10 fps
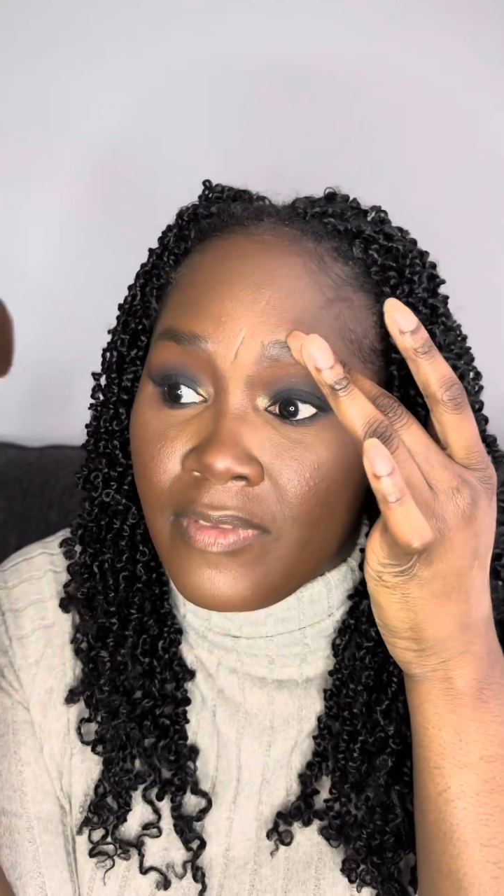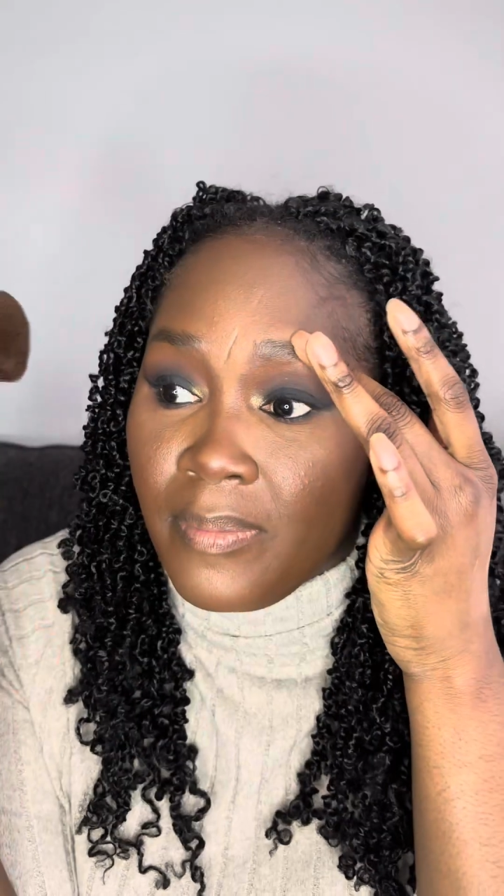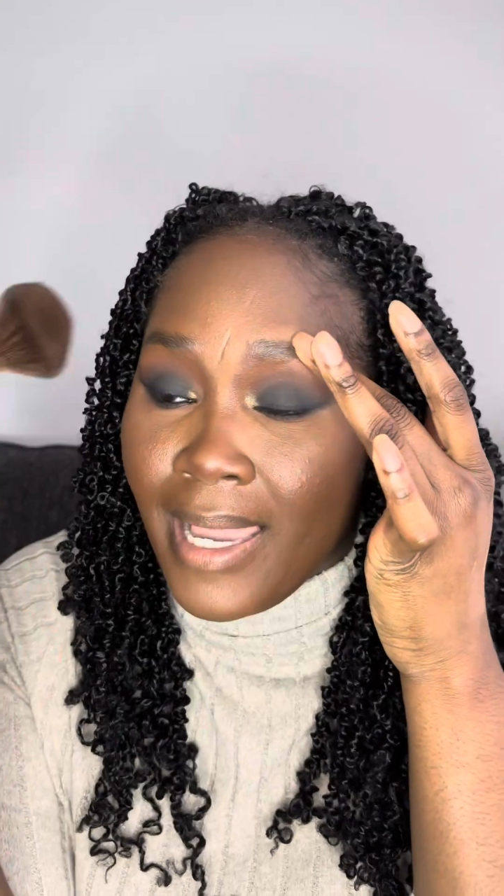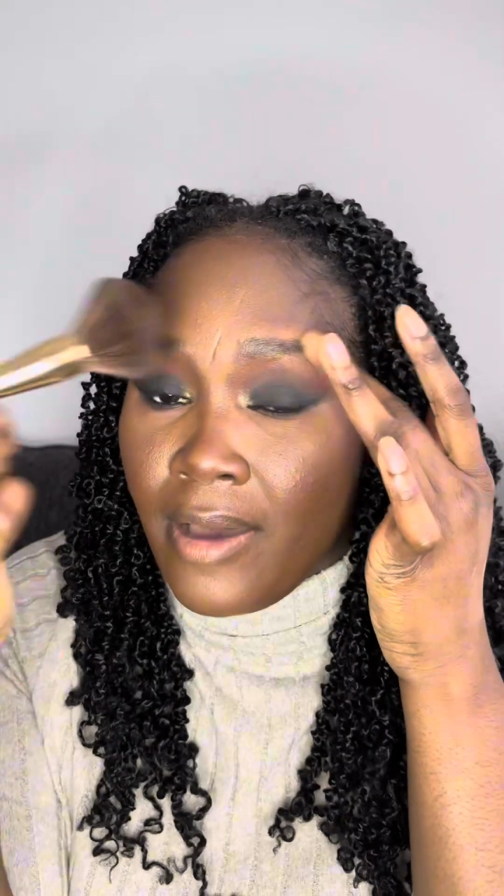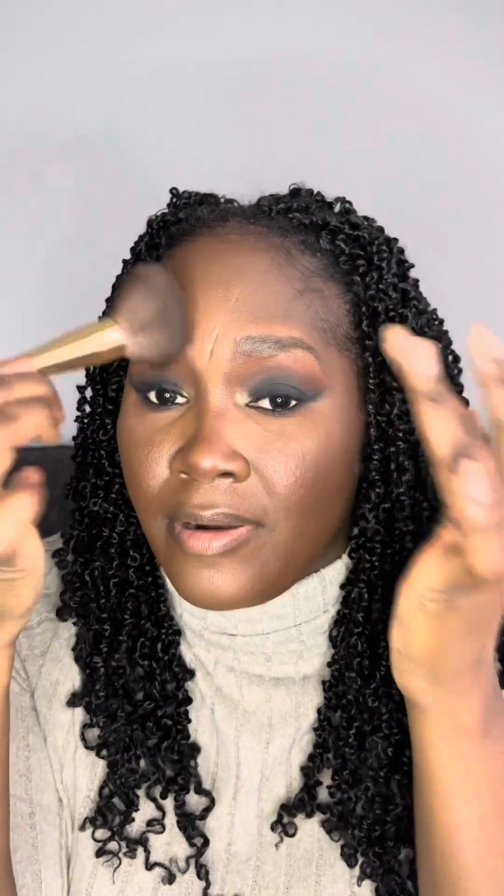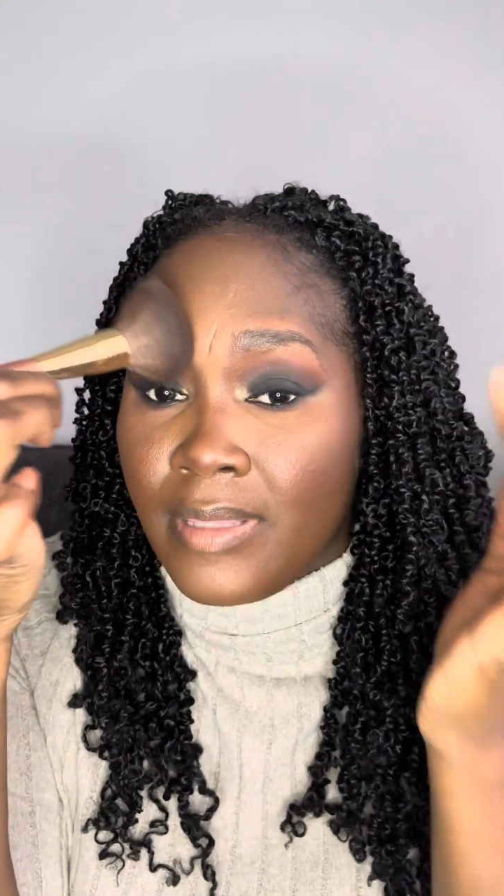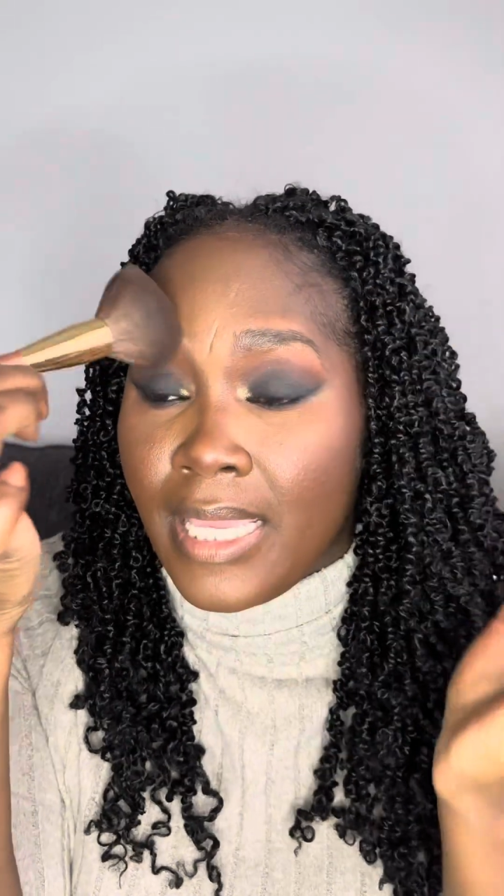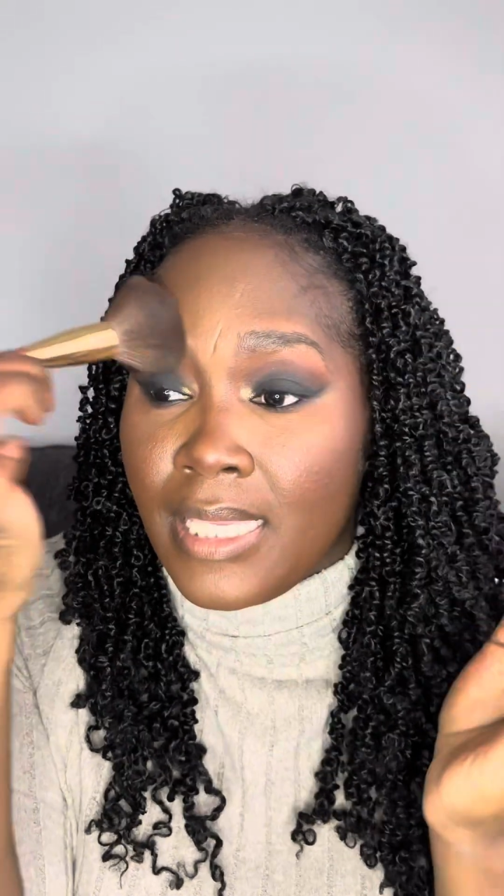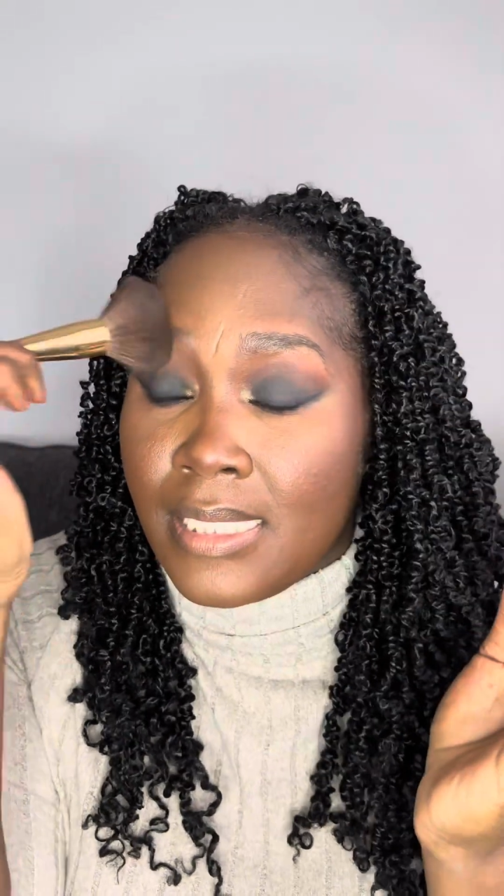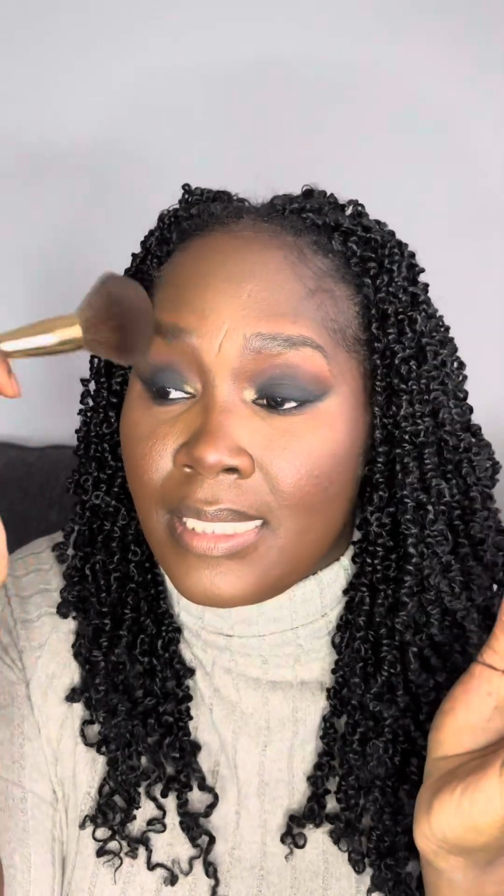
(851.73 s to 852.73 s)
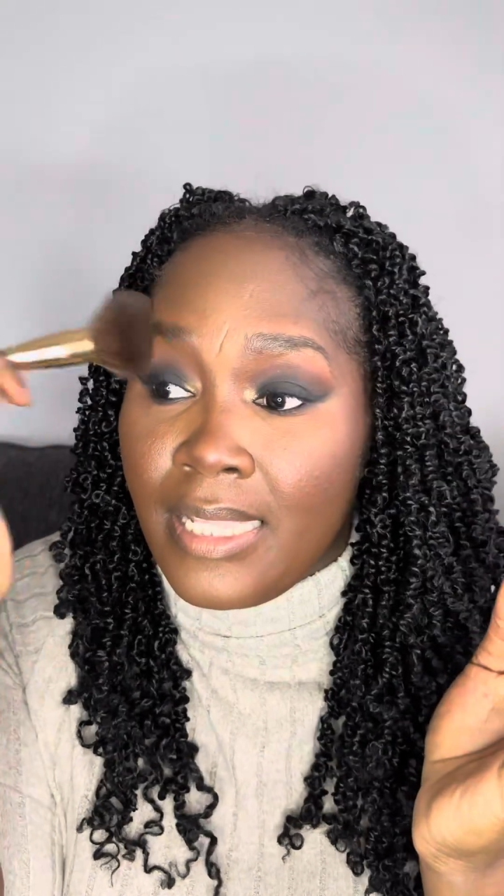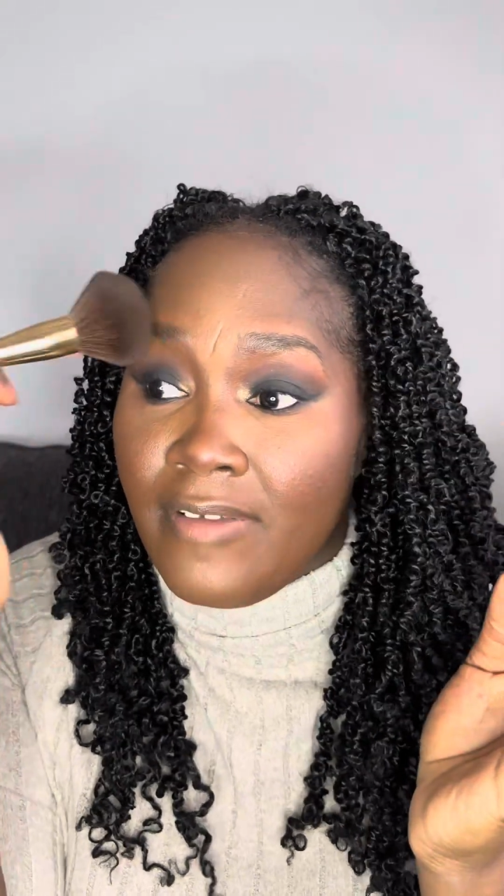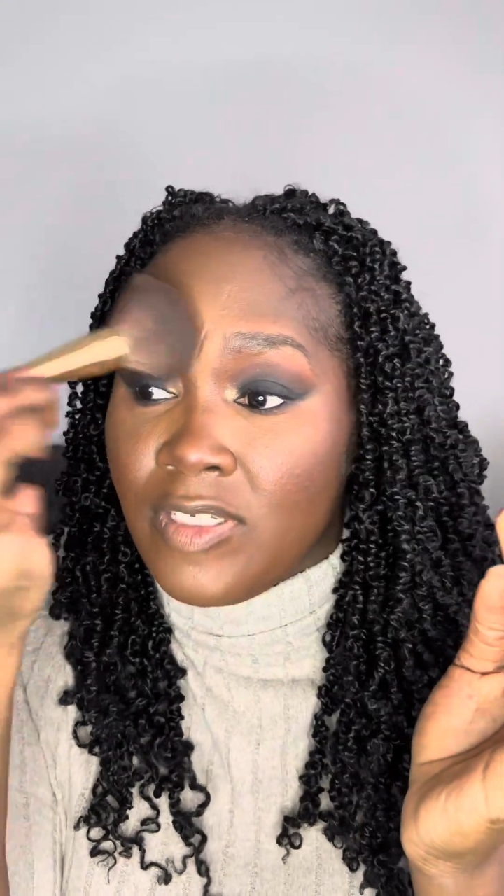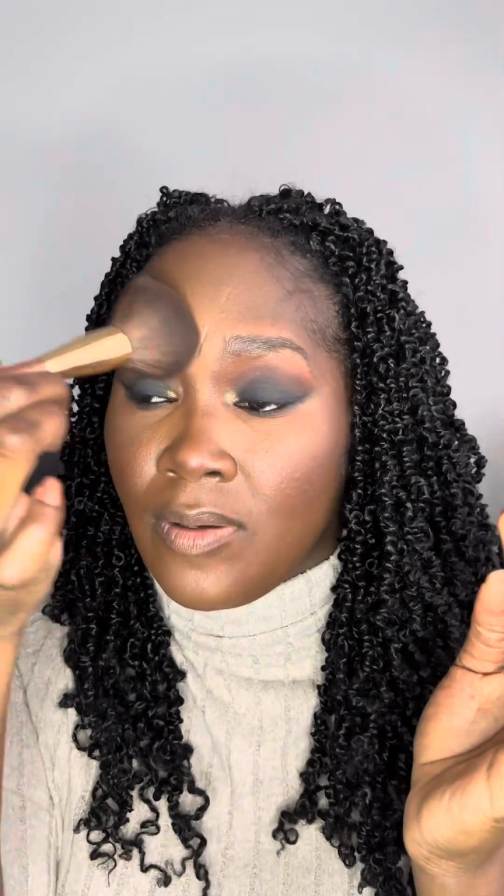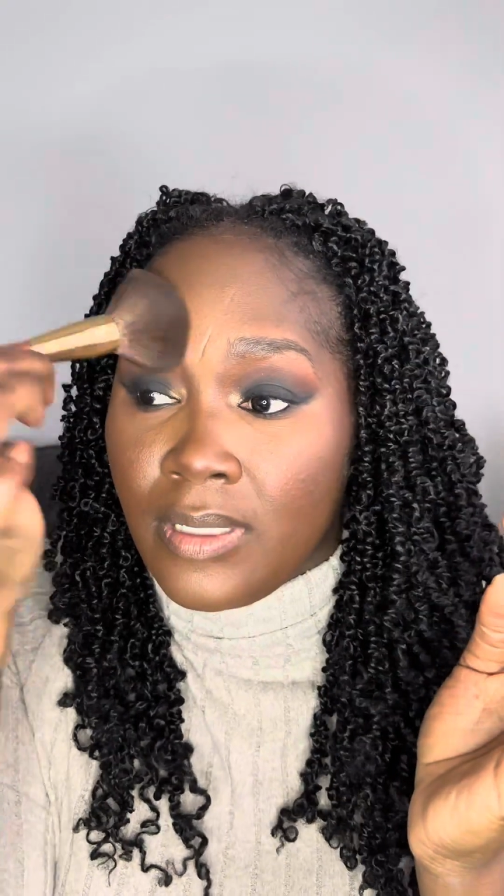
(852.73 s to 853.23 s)
powder that is
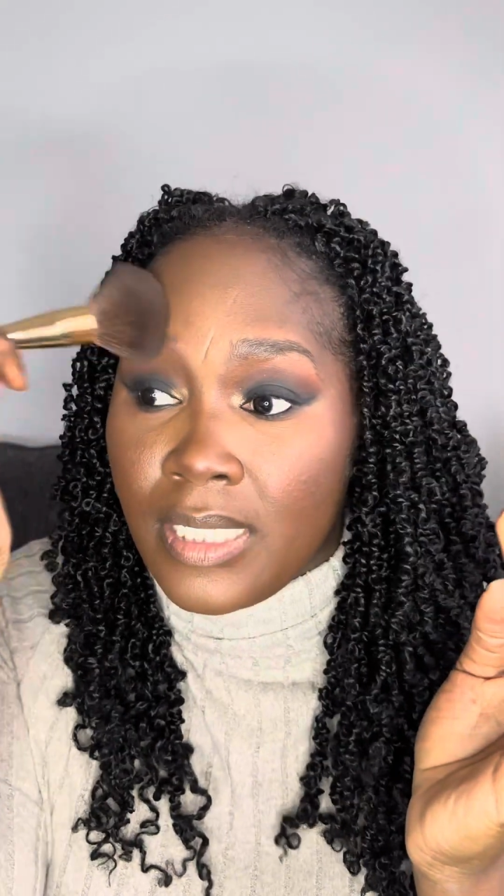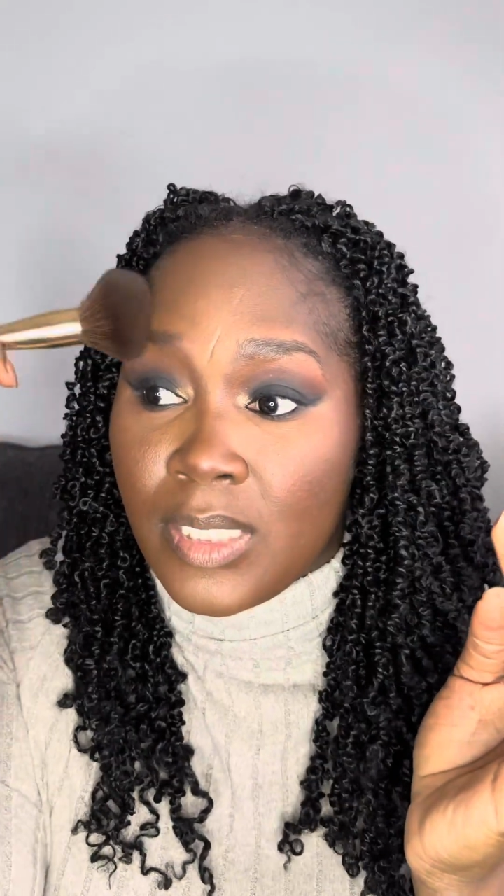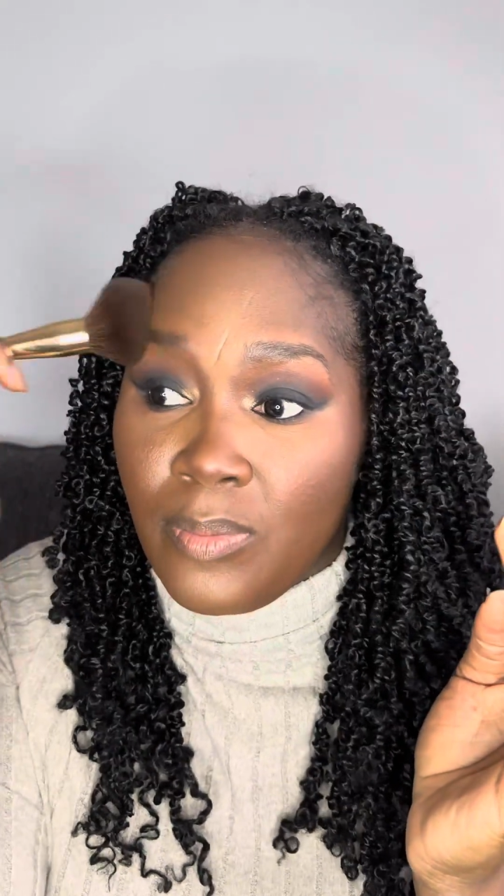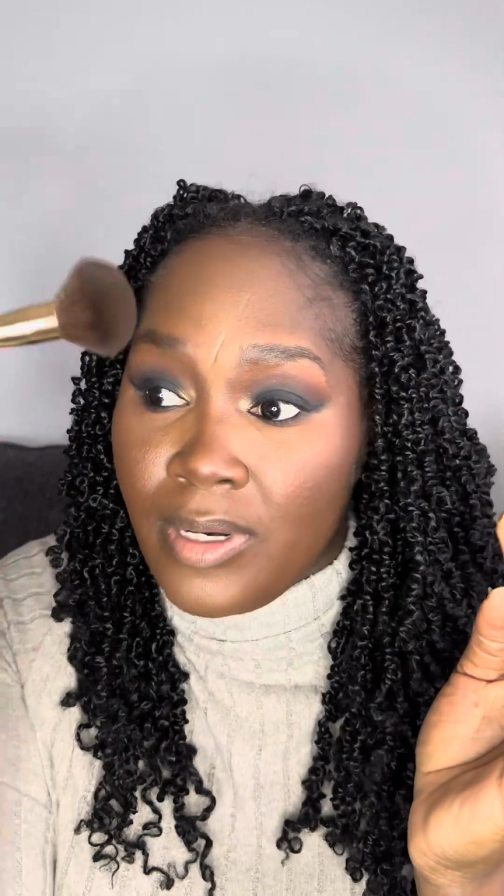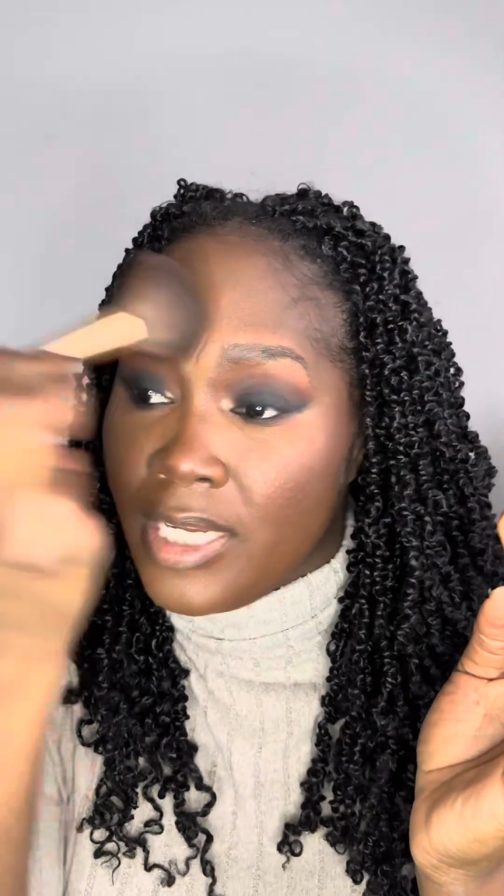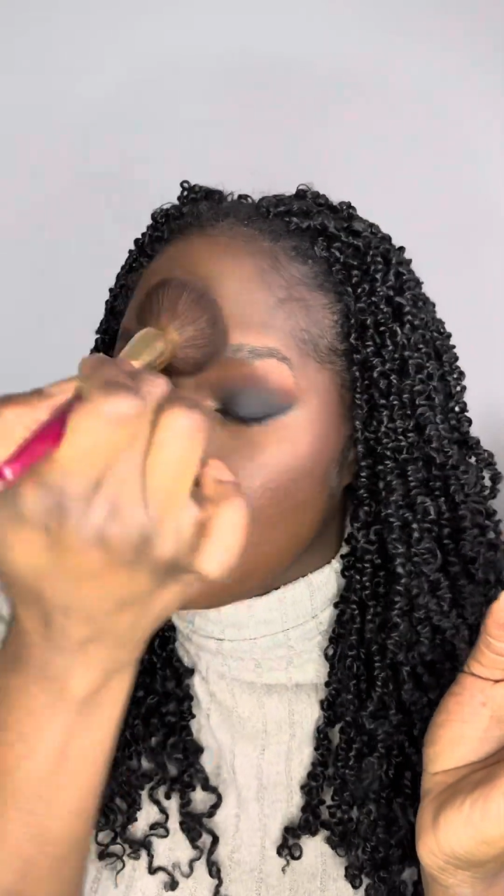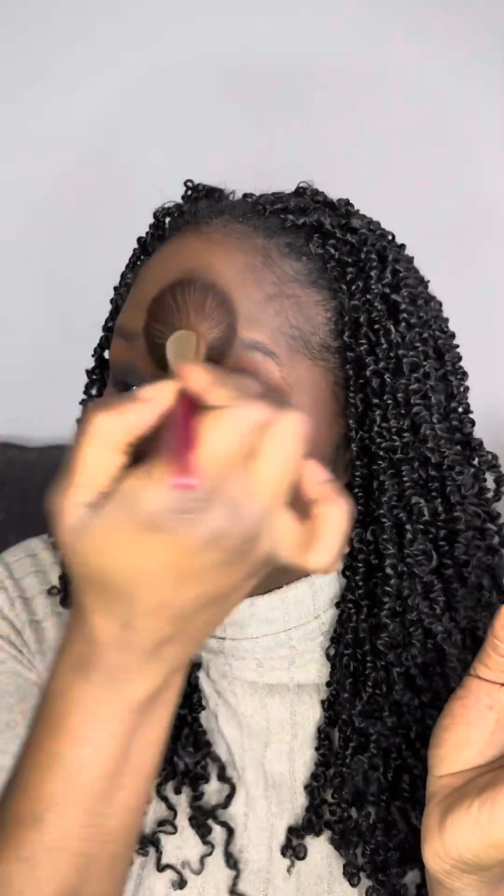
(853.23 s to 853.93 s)
left on this brush